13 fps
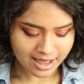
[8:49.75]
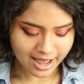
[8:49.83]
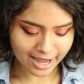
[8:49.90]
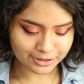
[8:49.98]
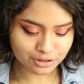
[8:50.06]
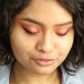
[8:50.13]

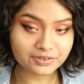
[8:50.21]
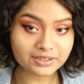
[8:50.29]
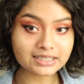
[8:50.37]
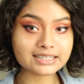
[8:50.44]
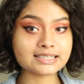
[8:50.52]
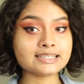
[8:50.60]
I do feel
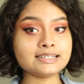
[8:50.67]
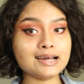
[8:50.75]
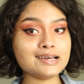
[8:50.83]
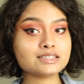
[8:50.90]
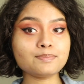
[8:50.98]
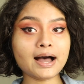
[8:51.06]
like it's a
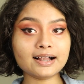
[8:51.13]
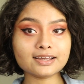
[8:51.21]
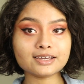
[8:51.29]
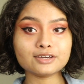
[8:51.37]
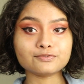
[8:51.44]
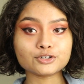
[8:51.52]
nice
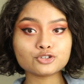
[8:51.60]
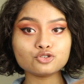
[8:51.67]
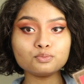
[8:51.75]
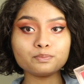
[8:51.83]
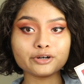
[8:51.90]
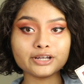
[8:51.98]
palette if you're
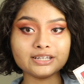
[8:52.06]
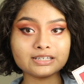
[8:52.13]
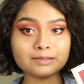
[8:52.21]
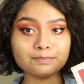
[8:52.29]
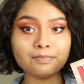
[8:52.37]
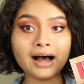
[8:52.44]
super
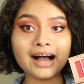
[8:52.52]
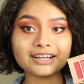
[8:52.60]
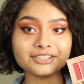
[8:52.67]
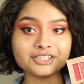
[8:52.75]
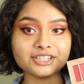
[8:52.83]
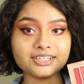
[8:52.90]
into
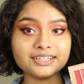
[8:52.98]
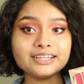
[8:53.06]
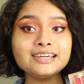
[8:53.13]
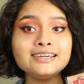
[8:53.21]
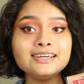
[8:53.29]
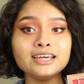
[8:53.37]
packaging,
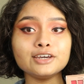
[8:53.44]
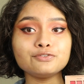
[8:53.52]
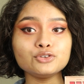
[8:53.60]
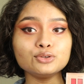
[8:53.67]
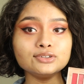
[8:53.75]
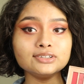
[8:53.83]
if
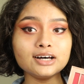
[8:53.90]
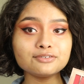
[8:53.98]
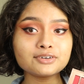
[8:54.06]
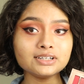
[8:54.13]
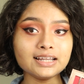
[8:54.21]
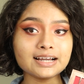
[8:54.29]
you love
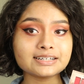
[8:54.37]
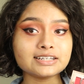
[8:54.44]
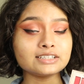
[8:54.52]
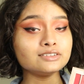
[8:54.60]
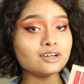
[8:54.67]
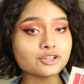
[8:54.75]

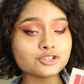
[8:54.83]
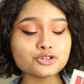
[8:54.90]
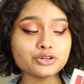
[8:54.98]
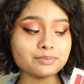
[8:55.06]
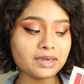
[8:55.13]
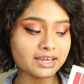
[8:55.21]
collecting
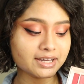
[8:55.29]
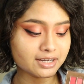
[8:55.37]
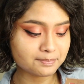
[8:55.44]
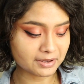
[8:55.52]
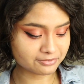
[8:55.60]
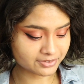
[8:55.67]
luxury makeup.
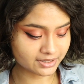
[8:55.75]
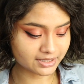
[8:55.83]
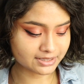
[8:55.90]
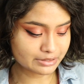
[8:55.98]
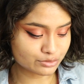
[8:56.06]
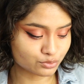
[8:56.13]
I feel like
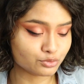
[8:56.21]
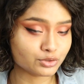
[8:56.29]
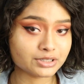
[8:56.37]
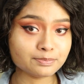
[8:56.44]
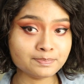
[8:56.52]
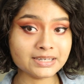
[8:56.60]
this
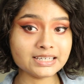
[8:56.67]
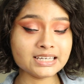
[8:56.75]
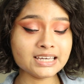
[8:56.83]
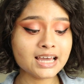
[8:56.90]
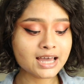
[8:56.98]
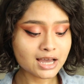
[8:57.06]
would be
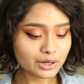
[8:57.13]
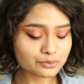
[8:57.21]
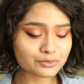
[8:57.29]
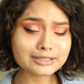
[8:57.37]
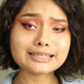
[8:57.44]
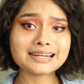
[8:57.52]
a
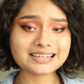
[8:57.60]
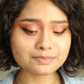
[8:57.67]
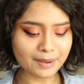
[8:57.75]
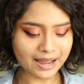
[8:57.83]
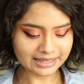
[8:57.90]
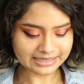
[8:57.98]
really nice
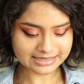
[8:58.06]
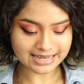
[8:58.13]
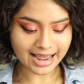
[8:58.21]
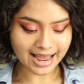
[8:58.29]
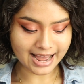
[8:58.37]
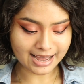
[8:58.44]
palette to
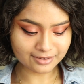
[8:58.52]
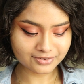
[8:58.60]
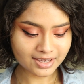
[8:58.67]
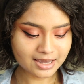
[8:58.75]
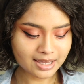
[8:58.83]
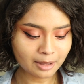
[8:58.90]
have,
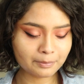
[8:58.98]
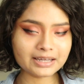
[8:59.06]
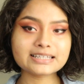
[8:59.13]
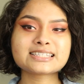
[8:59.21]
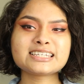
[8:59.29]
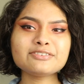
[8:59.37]
but
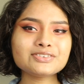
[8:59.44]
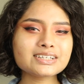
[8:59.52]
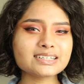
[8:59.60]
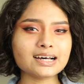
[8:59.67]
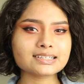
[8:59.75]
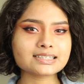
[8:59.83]
it's definitely
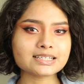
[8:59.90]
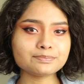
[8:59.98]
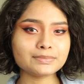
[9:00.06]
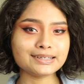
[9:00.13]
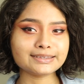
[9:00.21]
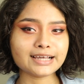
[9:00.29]
not
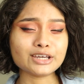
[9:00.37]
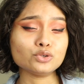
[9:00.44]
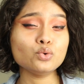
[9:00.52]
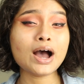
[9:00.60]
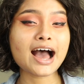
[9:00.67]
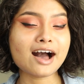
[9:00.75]
something that you
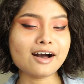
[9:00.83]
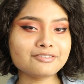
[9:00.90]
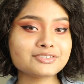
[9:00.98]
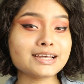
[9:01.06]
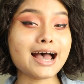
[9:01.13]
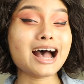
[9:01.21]
have
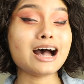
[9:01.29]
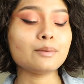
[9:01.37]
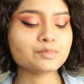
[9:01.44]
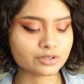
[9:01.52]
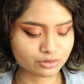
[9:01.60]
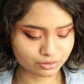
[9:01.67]
to
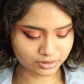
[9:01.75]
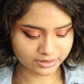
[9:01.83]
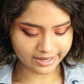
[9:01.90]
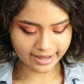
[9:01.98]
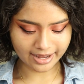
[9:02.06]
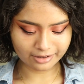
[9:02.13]
absolutely
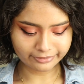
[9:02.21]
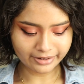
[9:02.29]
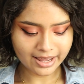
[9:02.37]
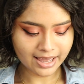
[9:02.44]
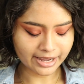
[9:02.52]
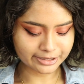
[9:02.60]
have.
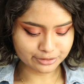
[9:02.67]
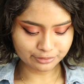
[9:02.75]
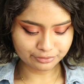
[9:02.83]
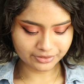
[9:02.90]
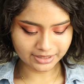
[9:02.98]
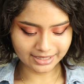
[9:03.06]
I do
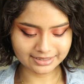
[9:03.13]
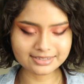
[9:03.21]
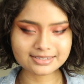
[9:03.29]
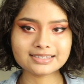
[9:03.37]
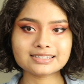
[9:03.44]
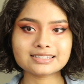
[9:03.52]
feel like this is